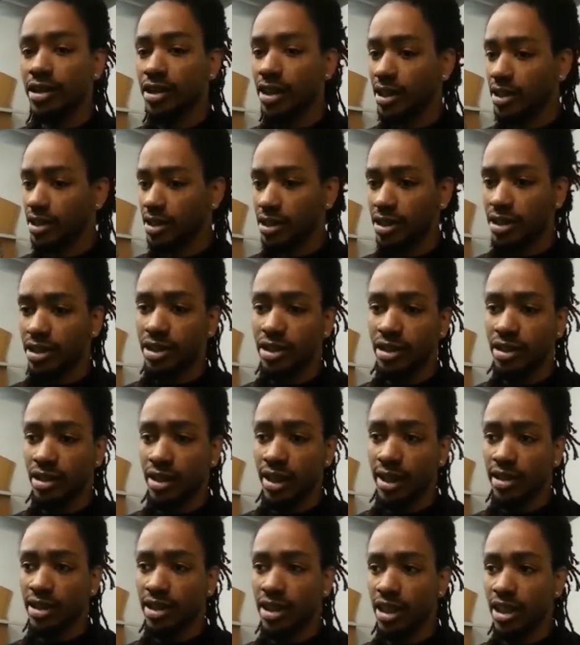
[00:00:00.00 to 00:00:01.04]

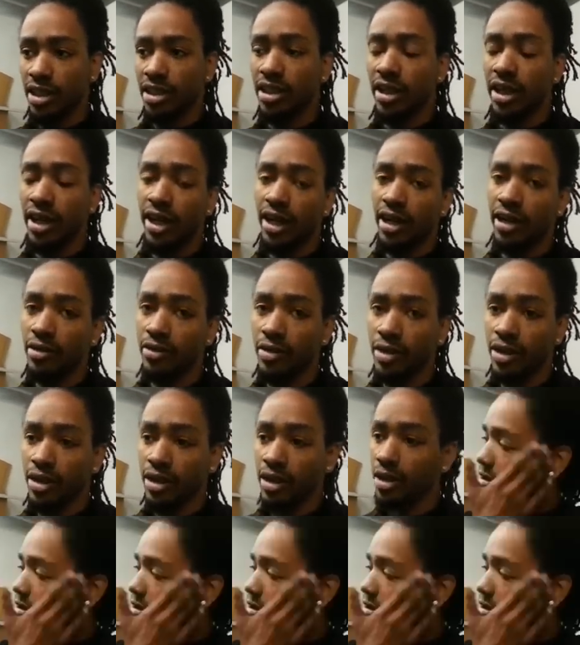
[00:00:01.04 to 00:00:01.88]
That's cutting your hair, really.